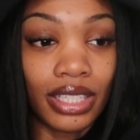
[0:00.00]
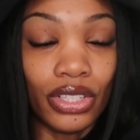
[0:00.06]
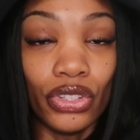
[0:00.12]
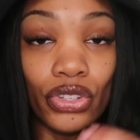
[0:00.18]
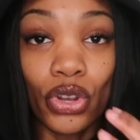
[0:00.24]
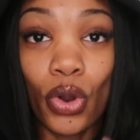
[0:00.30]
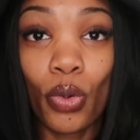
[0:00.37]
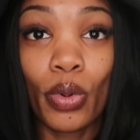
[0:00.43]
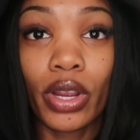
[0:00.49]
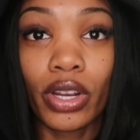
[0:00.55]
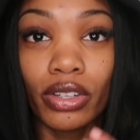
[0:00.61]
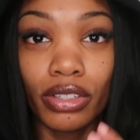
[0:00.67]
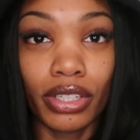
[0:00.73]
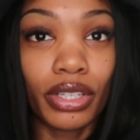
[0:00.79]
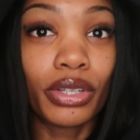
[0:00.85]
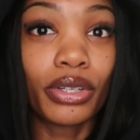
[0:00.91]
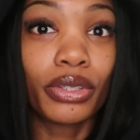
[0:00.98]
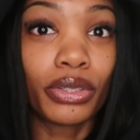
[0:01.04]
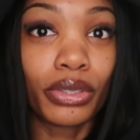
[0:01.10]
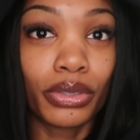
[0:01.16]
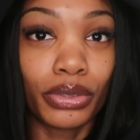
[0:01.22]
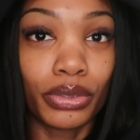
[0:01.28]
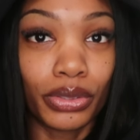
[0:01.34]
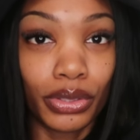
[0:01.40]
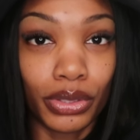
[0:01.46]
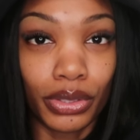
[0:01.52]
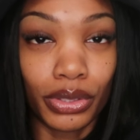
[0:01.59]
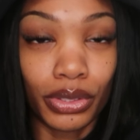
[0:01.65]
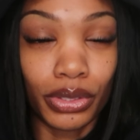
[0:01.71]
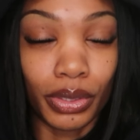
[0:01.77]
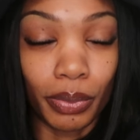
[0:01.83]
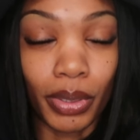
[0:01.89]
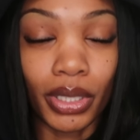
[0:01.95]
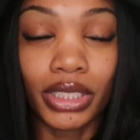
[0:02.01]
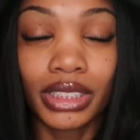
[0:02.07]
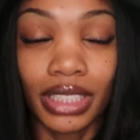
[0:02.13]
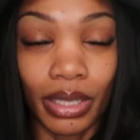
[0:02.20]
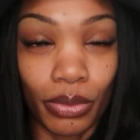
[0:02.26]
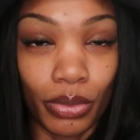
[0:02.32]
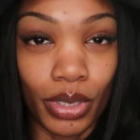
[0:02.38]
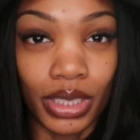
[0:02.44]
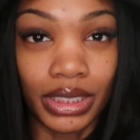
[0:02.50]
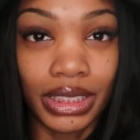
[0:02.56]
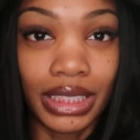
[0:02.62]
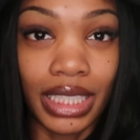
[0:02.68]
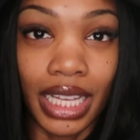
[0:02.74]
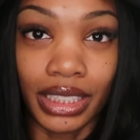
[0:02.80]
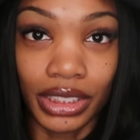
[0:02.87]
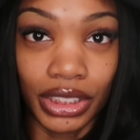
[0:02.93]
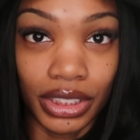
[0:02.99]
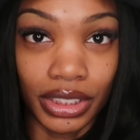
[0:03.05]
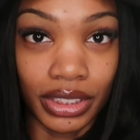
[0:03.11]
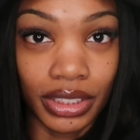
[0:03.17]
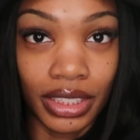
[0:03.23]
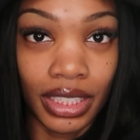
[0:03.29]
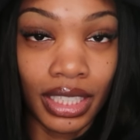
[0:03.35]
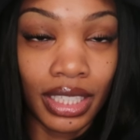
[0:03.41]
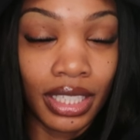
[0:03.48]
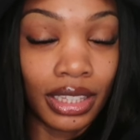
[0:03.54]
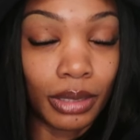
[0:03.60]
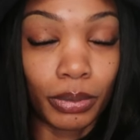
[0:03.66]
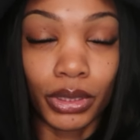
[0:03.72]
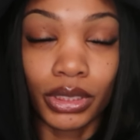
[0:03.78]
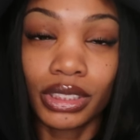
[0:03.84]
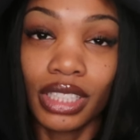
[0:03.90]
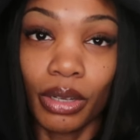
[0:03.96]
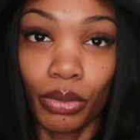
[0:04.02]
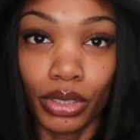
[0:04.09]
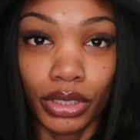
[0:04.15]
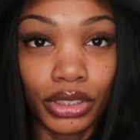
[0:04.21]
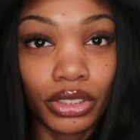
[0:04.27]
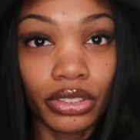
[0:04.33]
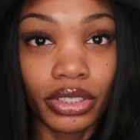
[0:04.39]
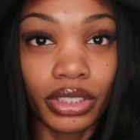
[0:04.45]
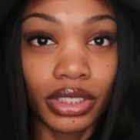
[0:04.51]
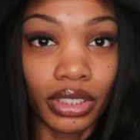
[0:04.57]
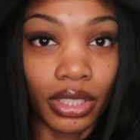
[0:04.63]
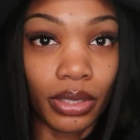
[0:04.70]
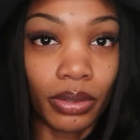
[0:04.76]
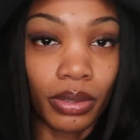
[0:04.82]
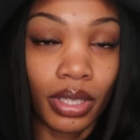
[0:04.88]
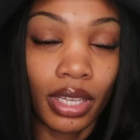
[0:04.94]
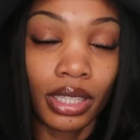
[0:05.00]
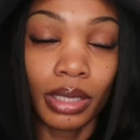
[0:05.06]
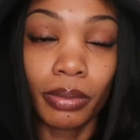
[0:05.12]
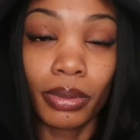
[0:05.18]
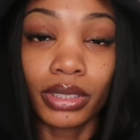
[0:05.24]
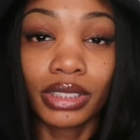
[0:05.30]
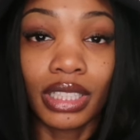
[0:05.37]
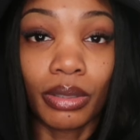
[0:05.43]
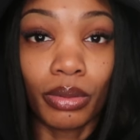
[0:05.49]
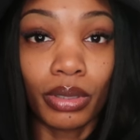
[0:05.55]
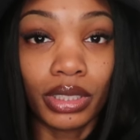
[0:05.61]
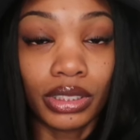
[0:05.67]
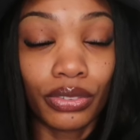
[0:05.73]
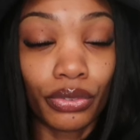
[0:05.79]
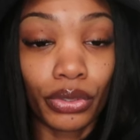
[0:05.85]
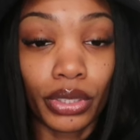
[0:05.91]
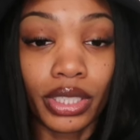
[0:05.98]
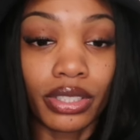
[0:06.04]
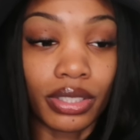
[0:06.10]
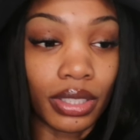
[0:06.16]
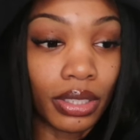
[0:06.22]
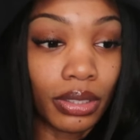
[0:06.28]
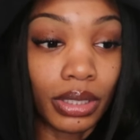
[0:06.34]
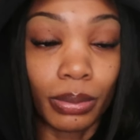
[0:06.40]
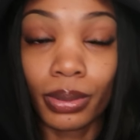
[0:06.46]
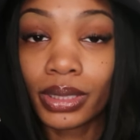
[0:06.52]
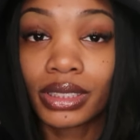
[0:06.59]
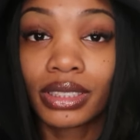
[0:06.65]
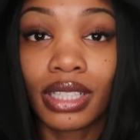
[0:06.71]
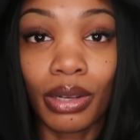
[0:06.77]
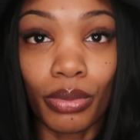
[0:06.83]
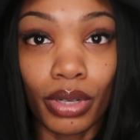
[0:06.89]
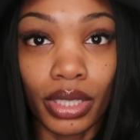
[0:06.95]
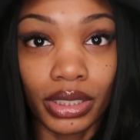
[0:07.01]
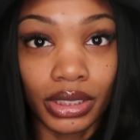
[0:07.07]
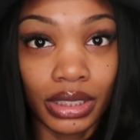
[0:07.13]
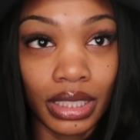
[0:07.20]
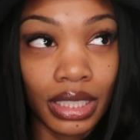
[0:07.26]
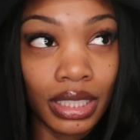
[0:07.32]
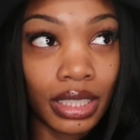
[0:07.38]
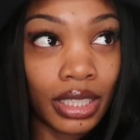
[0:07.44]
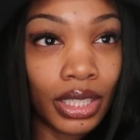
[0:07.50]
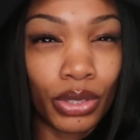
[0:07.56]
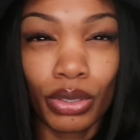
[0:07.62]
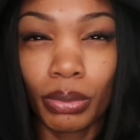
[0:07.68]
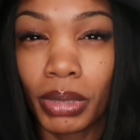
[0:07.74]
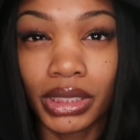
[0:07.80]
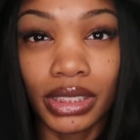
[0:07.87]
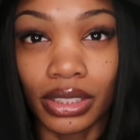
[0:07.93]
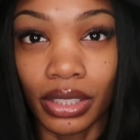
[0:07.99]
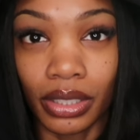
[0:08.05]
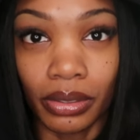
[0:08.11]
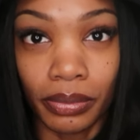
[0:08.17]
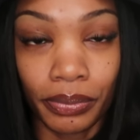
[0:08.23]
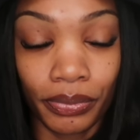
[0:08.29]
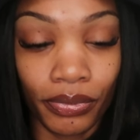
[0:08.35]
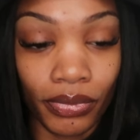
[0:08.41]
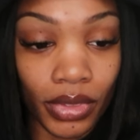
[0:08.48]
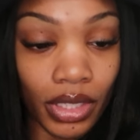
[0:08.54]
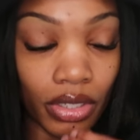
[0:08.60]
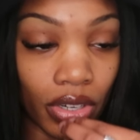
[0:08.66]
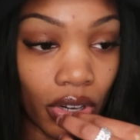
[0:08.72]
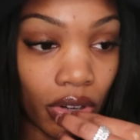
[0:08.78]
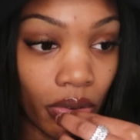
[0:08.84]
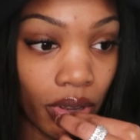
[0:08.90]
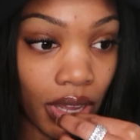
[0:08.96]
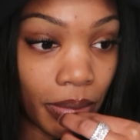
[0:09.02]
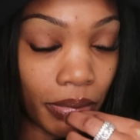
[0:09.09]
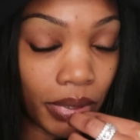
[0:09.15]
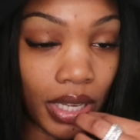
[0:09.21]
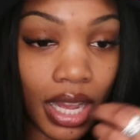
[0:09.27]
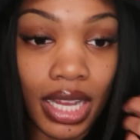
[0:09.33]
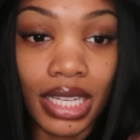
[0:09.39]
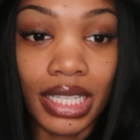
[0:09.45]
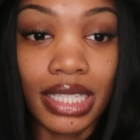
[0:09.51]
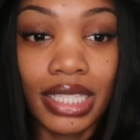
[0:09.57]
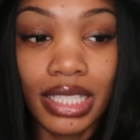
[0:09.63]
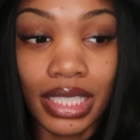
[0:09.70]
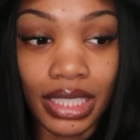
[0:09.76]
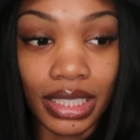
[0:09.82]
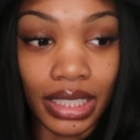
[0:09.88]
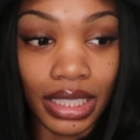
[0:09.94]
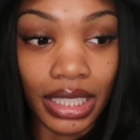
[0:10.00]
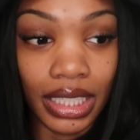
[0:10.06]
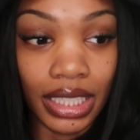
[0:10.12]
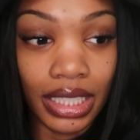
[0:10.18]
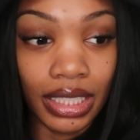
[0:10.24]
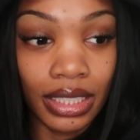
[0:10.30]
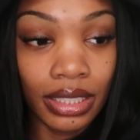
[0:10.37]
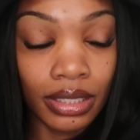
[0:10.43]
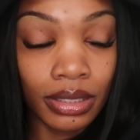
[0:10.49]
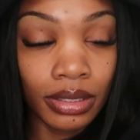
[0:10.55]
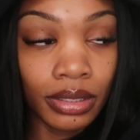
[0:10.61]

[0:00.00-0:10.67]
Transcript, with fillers: nowhere near the person I was last year, the person I was two years ago, the person I was four years ago, the person I was three months ago. You know, I'm constantly